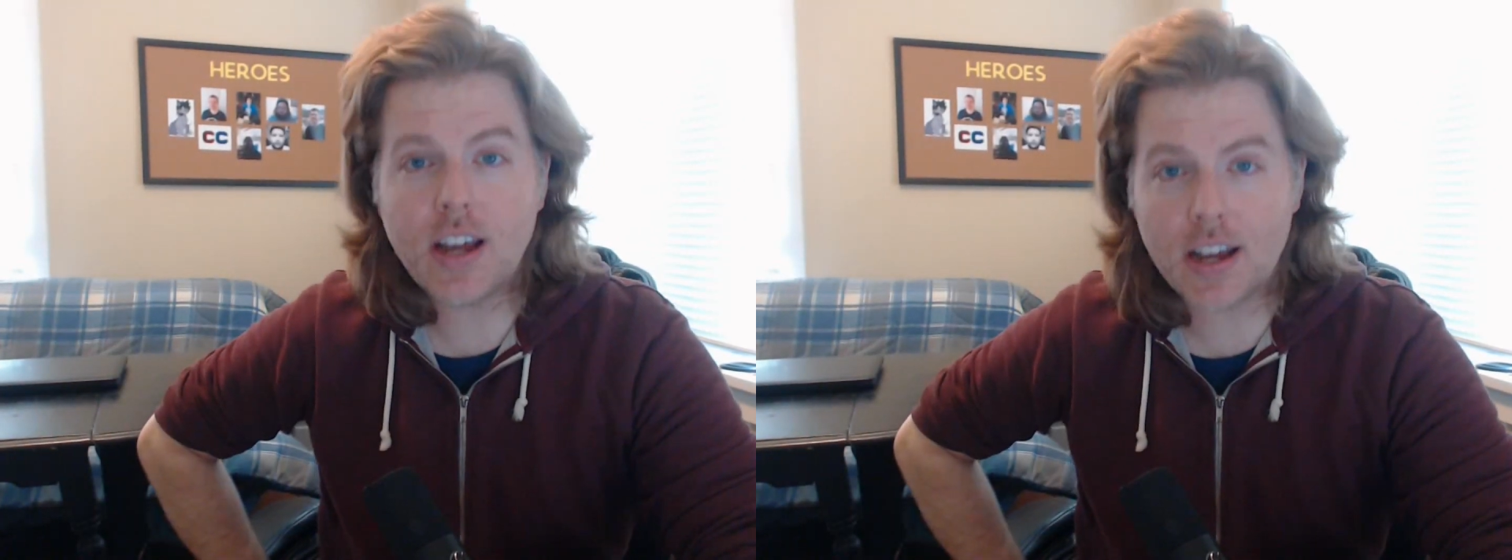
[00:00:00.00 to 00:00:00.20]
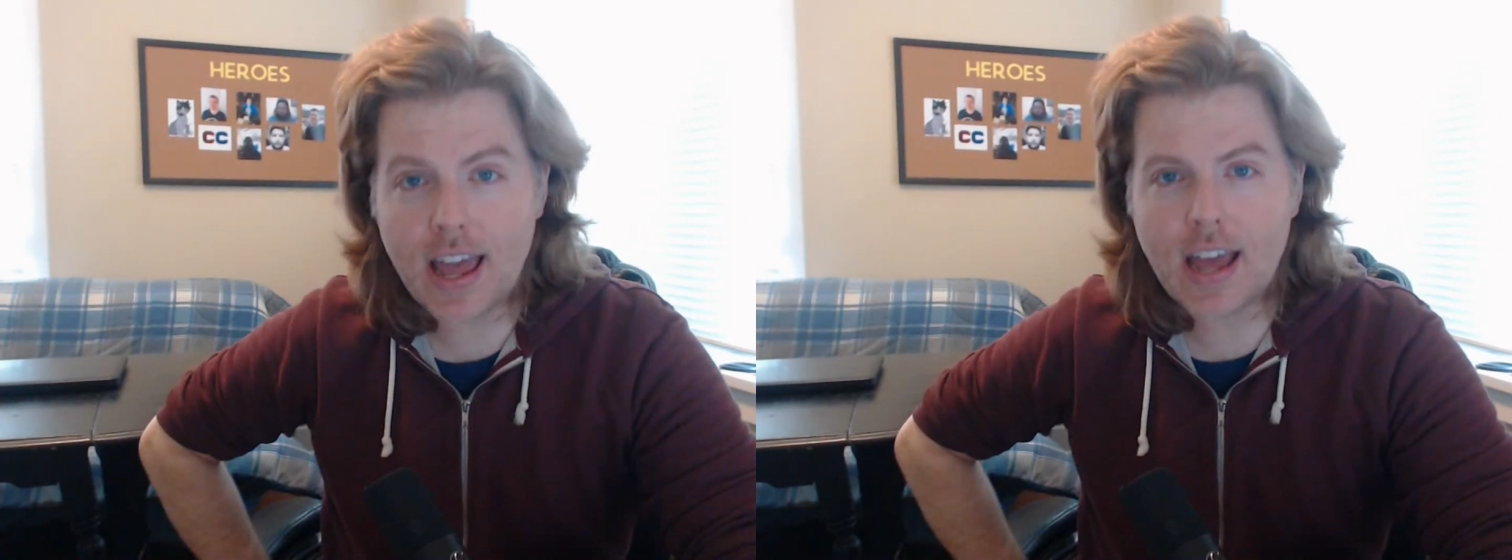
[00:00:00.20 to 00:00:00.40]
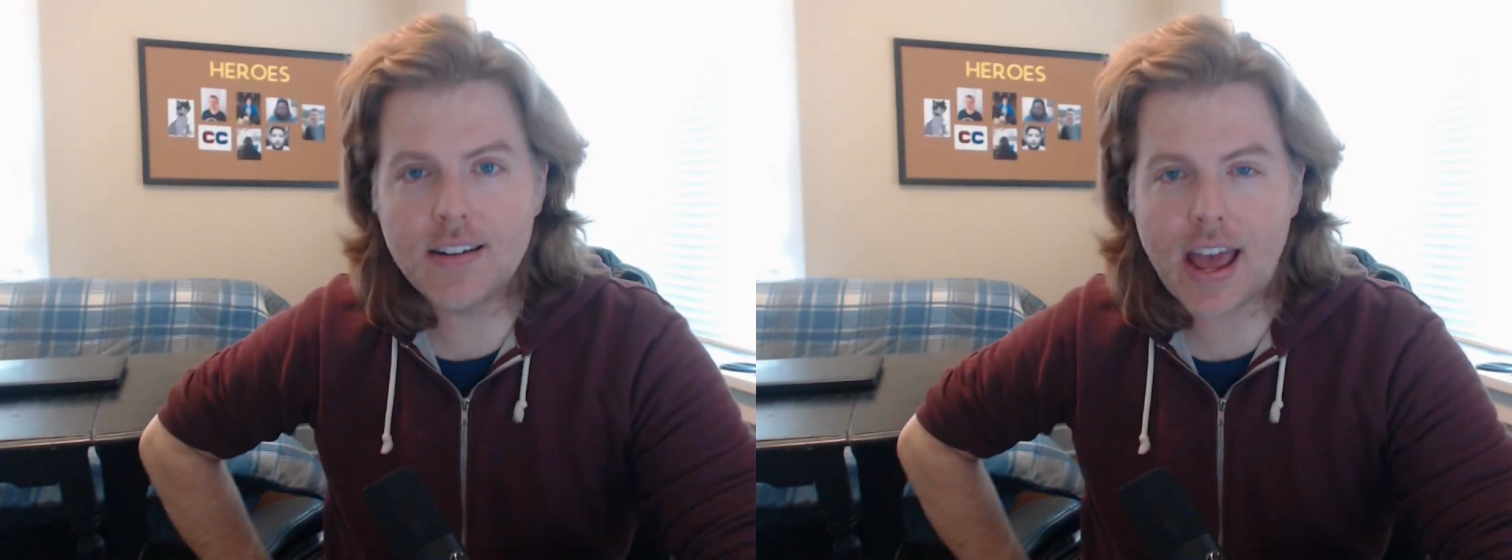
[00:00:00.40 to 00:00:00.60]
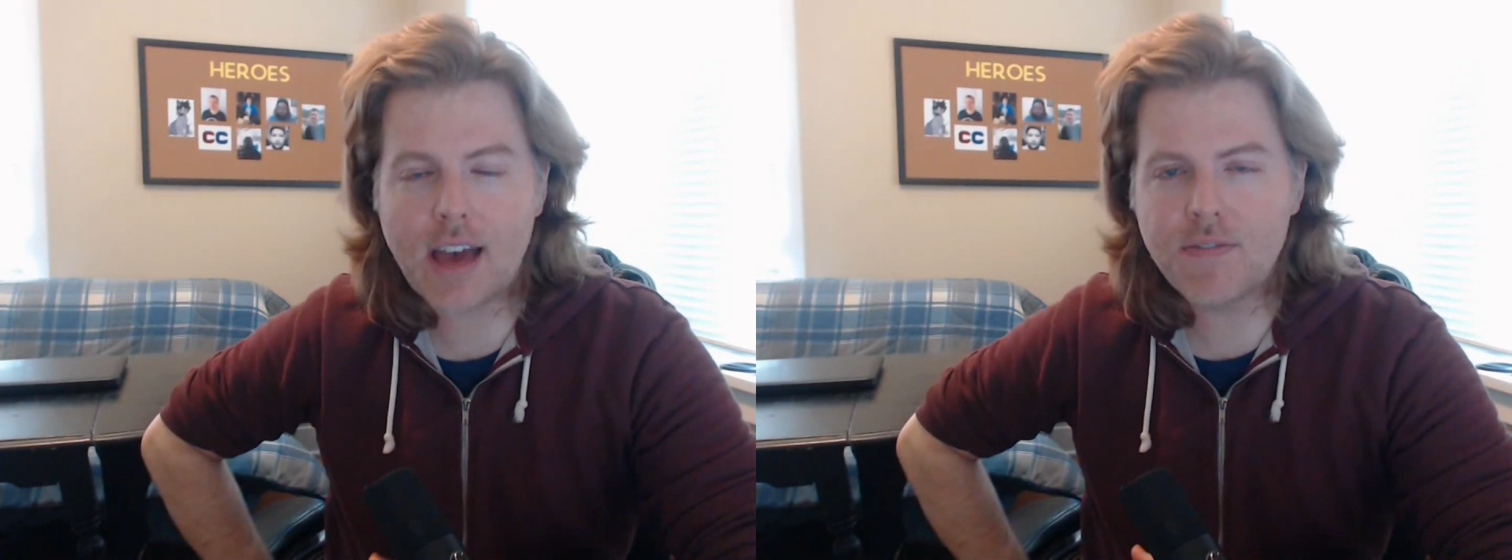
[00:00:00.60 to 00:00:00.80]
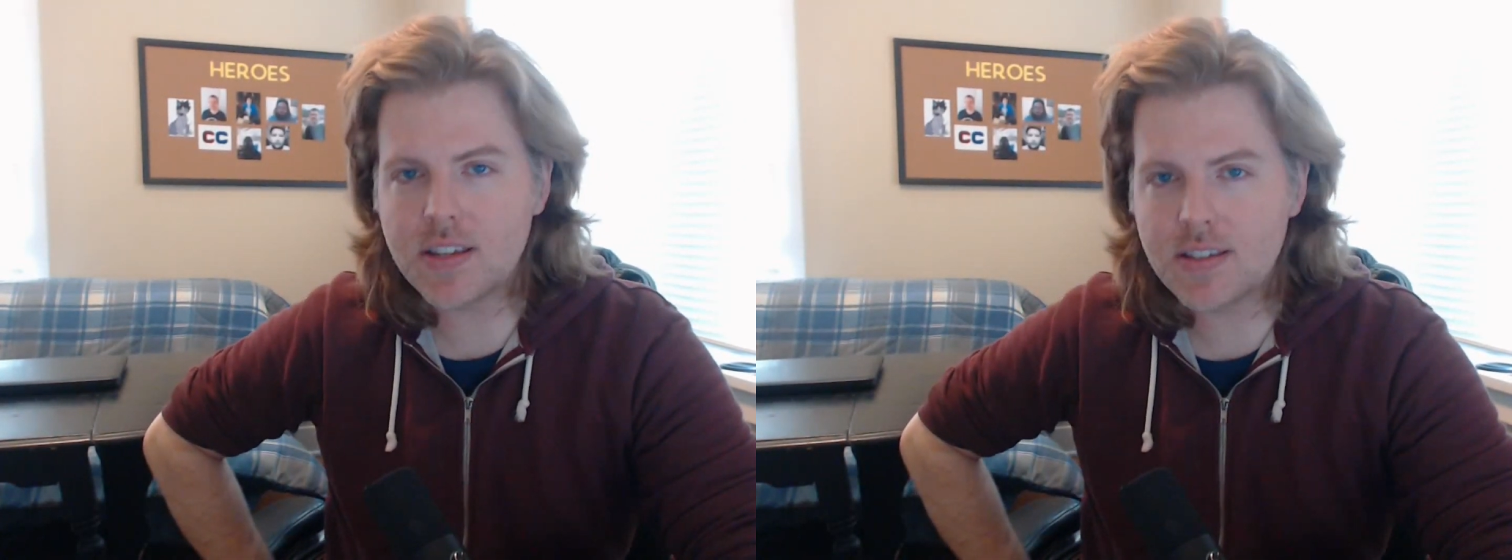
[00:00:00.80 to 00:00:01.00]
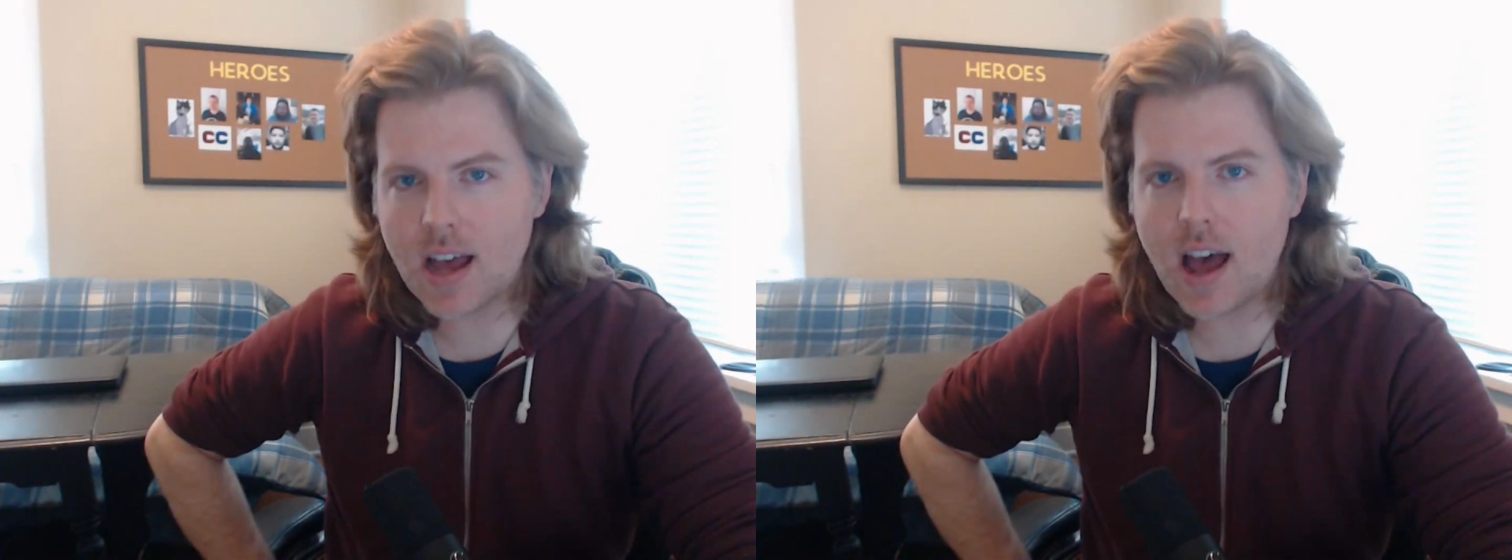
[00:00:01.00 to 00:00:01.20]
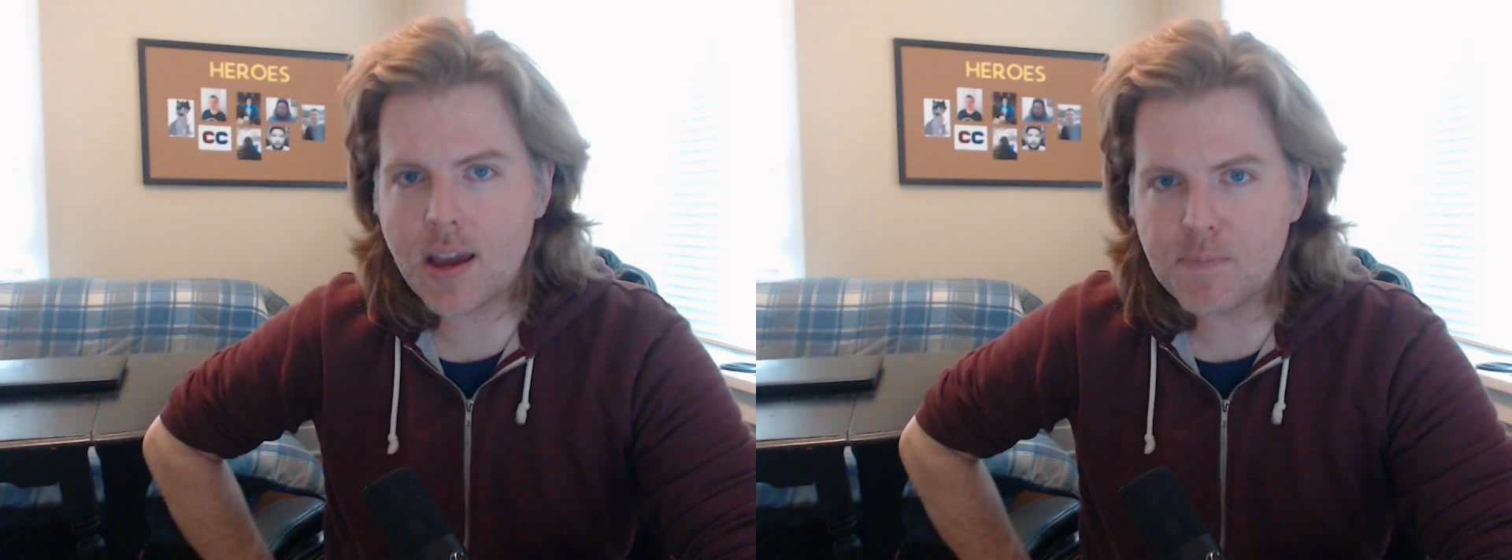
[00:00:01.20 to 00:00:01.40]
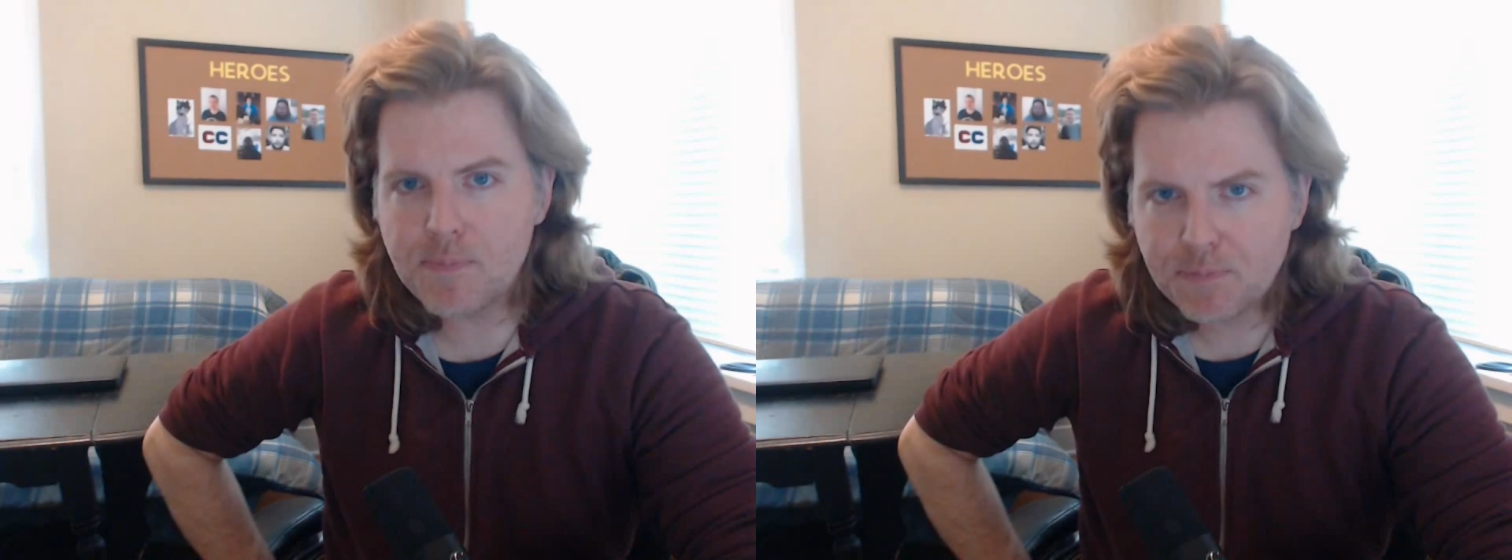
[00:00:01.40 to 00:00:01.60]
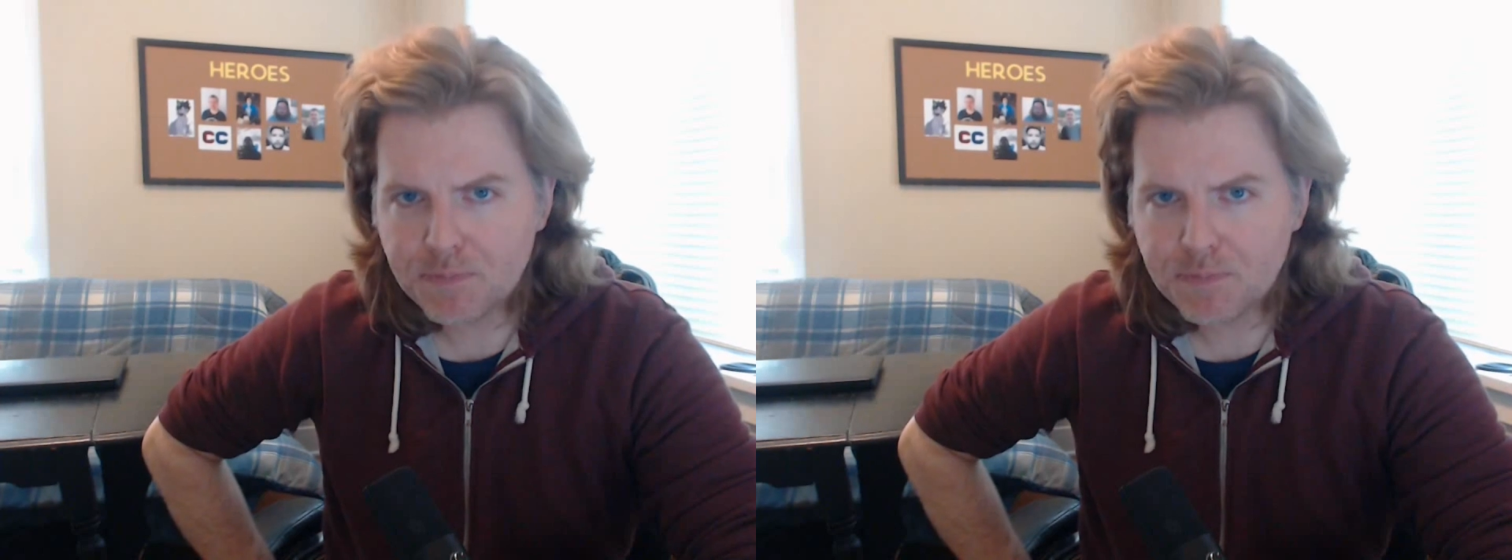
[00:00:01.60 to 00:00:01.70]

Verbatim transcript: again, to have this time